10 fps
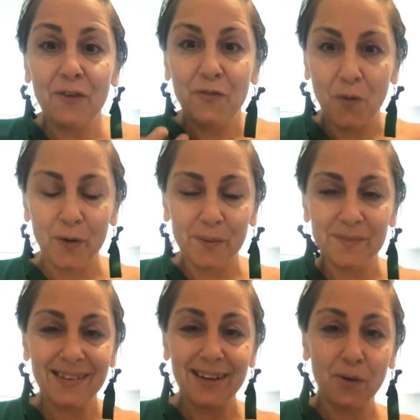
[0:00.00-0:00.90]
the
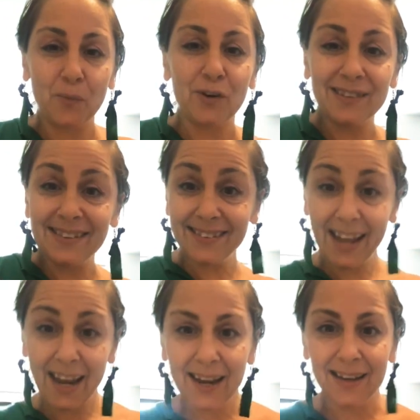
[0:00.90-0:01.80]
forms that our world has
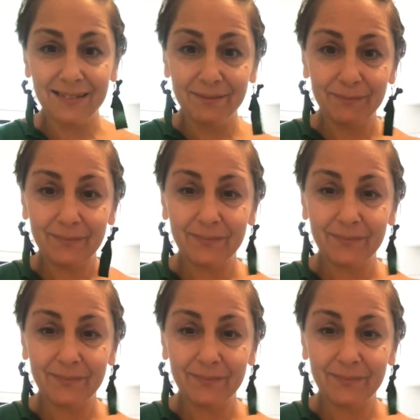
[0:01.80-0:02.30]
taken.